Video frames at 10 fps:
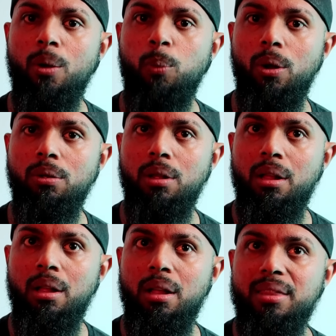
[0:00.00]
well,
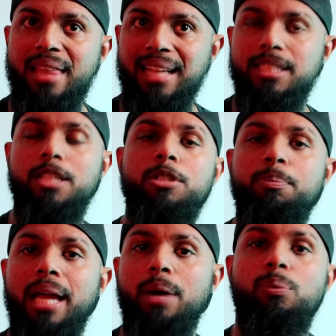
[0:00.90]
that seems to
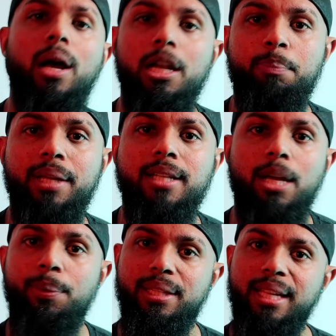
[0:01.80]
be ironic, because
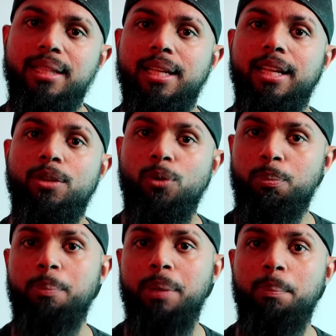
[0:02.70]
I would think that a
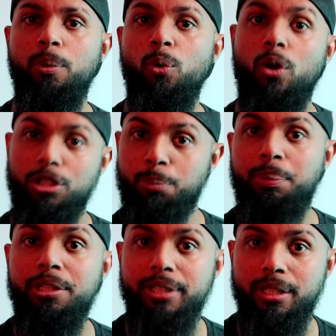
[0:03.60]
group of people who are
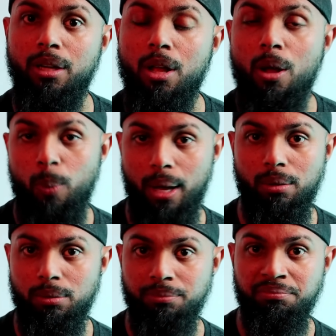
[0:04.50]
superior,
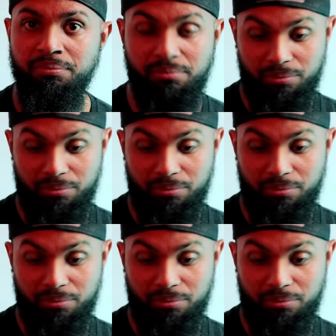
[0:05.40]
well,